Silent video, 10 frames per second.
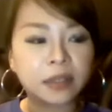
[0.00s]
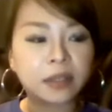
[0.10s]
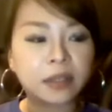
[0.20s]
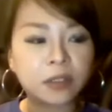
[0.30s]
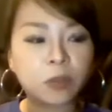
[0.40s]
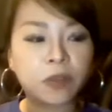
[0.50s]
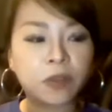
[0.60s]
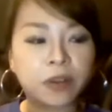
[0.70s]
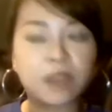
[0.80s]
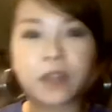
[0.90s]
And that should be
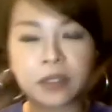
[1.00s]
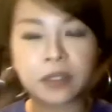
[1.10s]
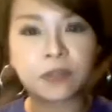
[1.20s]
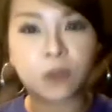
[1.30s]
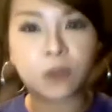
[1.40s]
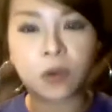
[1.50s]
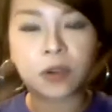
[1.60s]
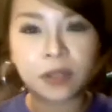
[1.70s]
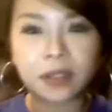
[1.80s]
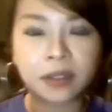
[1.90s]
very effective
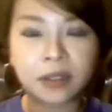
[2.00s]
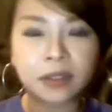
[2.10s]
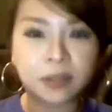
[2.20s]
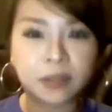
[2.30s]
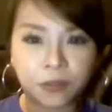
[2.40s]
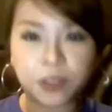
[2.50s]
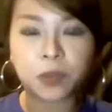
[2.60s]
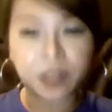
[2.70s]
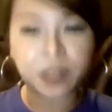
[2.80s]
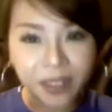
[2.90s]
for uh,
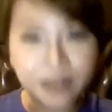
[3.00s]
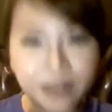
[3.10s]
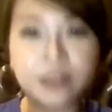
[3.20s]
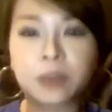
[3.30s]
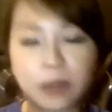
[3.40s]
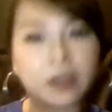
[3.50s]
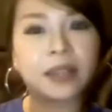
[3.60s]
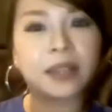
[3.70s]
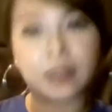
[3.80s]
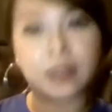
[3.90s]
freshwater here as well, I
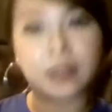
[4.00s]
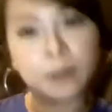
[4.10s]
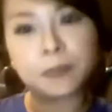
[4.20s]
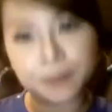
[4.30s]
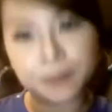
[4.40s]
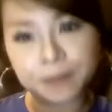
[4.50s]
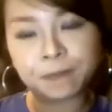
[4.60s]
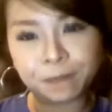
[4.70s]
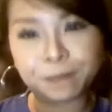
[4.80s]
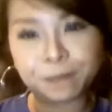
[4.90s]
think. As mm. Yes. Mm.